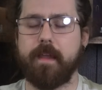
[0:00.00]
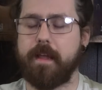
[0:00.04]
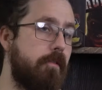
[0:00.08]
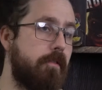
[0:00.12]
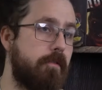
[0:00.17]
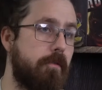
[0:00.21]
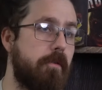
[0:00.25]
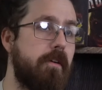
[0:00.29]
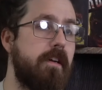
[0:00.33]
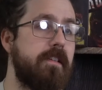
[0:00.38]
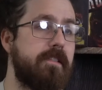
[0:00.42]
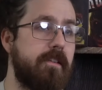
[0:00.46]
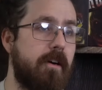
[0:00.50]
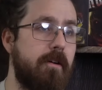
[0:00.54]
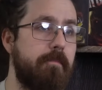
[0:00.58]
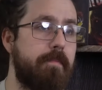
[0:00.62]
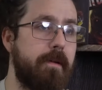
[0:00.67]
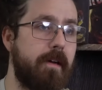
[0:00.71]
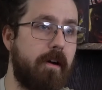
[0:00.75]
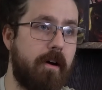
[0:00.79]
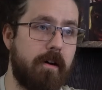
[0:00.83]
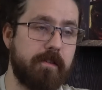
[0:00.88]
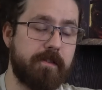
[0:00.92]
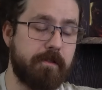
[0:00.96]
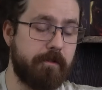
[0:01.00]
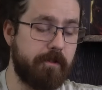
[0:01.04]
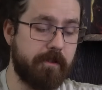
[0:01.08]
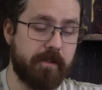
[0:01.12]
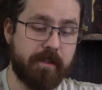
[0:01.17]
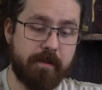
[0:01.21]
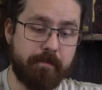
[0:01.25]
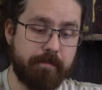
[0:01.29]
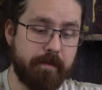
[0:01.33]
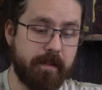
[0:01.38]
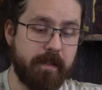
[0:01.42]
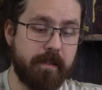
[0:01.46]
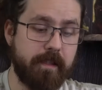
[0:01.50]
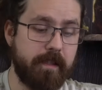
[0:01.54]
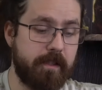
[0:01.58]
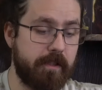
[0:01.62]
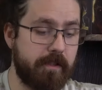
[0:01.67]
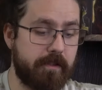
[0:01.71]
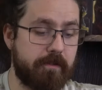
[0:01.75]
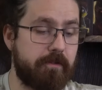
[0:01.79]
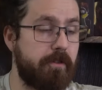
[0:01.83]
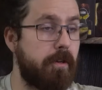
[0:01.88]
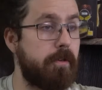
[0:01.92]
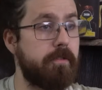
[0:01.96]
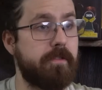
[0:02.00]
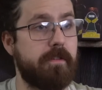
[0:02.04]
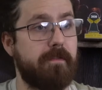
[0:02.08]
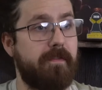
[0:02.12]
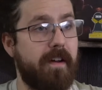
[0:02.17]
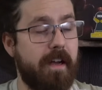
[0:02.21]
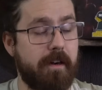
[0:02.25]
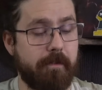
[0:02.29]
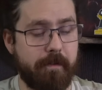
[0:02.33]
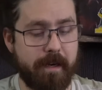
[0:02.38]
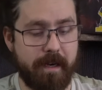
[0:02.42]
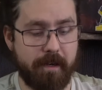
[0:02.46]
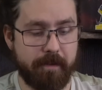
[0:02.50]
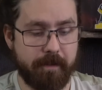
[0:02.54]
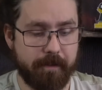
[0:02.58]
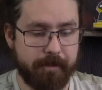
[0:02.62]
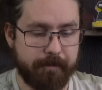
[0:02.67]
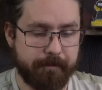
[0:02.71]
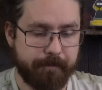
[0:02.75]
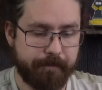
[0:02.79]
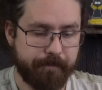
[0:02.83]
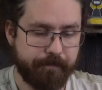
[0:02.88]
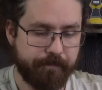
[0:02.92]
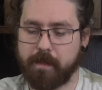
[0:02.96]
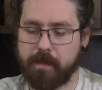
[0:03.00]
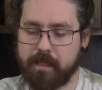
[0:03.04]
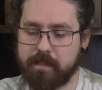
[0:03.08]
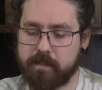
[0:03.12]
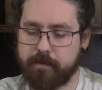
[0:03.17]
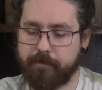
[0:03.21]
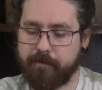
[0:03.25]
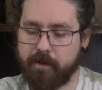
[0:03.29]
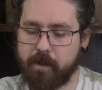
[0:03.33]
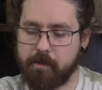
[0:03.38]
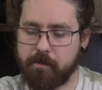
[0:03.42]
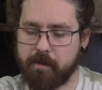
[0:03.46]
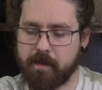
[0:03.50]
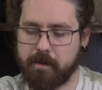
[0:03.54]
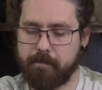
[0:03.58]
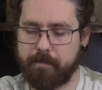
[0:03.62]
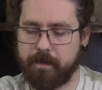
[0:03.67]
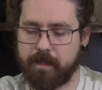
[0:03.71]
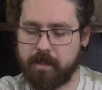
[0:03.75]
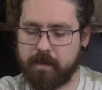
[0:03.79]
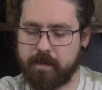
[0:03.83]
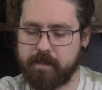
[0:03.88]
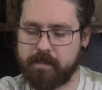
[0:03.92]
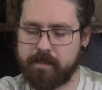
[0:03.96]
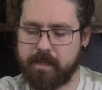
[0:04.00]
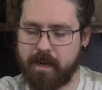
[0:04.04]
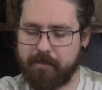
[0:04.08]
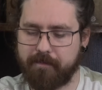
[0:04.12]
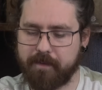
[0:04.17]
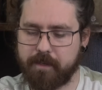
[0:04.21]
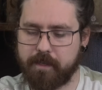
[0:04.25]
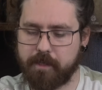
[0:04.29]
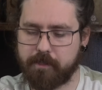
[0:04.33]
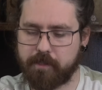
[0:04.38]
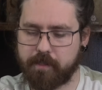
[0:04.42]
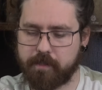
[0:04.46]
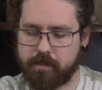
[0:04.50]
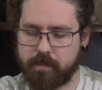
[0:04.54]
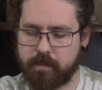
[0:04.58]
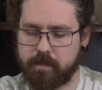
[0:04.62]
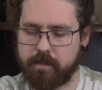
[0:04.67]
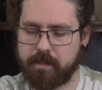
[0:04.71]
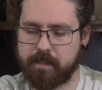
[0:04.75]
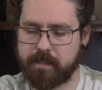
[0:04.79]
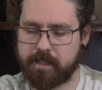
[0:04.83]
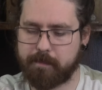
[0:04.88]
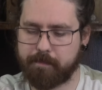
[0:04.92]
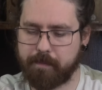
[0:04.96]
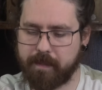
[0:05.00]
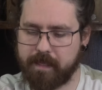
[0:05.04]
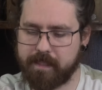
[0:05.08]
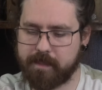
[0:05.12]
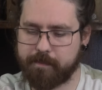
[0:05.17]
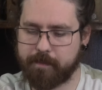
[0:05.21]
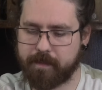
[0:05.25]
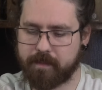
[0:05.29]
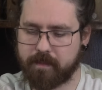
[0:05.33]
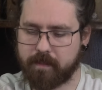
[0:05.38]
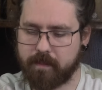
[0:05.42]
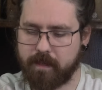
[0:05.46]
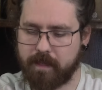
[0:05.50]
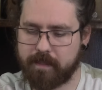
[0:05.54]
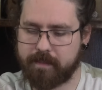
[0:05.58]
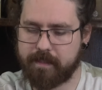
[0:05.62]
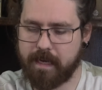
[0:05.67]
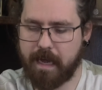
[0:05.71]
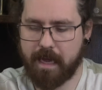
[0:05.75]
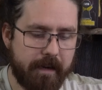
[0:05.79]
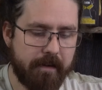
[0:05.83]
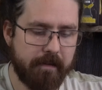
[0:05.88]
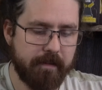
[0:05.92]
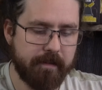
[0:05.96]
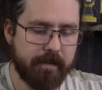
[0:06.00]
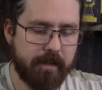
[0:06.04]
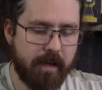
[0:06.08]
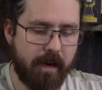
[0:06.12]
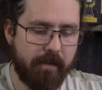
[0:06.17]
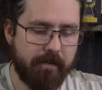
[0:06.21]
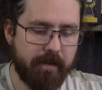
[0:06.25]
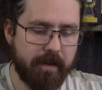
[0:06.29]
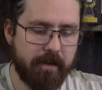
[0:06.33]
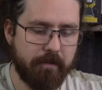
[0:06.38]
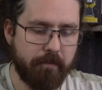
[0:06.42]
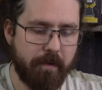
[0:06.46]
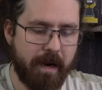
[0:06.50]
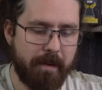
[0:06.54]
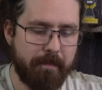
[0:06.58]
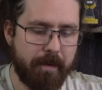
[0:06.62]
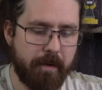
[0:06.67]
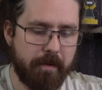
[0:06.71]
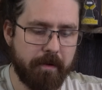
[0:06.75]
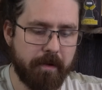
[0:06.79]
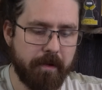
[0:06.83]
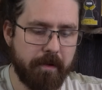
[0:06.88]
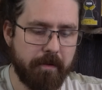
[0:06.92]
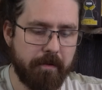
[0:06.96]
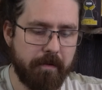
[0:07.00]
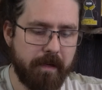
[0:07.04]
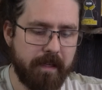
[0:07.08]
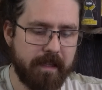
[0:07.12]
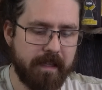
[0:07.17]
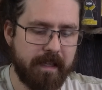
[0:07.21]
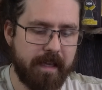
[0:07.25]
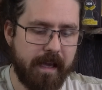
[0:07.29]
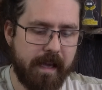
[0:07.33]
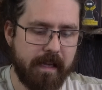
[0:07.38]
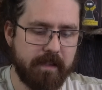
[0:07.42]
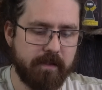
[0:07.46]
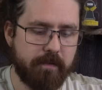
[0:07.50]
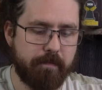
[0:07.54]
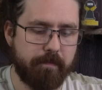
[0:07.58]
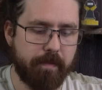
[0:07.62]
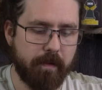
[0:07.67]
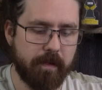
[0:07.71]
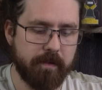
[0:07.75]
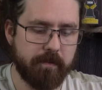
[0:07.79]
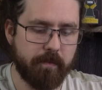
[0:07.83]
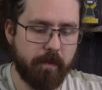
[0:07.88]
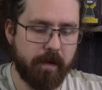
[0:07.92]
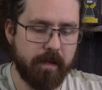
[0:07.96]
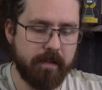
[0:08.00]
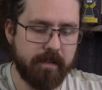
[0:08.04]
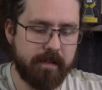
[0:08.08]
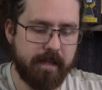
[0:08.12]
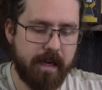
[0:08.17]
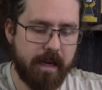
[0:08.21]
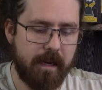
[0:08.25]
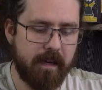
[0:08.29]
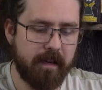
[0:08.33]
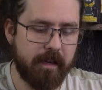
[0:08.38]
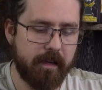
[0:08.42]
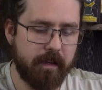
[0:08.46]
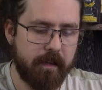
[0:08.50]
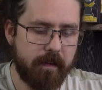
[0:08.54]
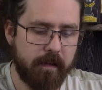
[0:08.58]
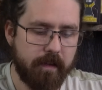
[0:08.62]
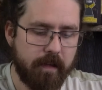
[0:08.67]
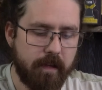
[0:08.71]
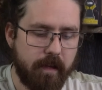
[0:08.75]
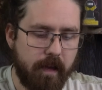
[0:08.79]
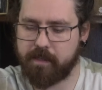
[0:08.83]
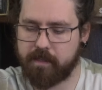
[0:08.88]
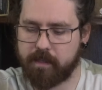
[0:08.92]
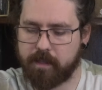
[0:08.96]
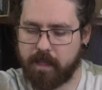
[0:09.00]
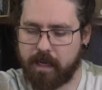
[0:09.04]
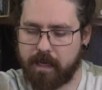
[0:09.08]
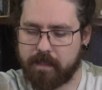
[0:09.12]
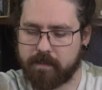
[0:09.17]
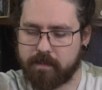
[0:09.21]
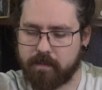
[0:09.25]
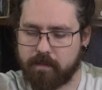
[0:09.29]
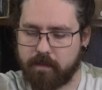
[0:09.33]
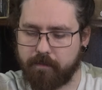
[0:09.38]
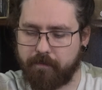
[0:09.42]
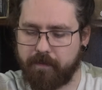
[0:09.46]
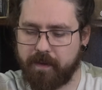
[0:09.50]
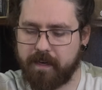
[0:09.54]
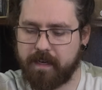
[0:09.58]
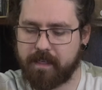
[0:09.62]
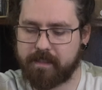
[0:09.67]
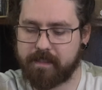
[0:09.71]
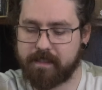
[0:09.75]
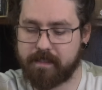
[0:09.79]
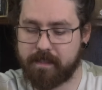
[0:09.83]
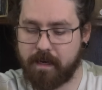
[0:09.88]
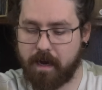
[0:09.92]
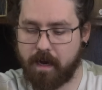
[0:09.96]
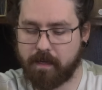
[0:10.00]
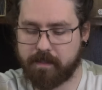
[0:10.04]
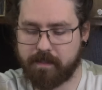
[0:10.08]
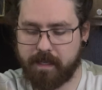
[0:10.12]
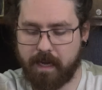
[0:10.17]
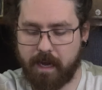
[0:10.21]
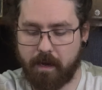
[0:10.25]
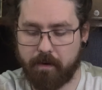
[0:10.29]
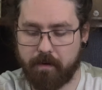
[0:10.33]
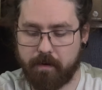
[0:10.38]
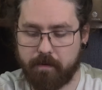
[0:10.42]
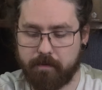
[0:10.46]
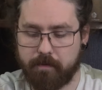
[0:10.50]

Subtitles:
Now, Glorious Armpit also just completely just turns the fight around. You replace the following abilities definitions. Displacement. Attacker is covered in rainbow goo and gains +1 insanity. Materialize. The Phoenix is knocked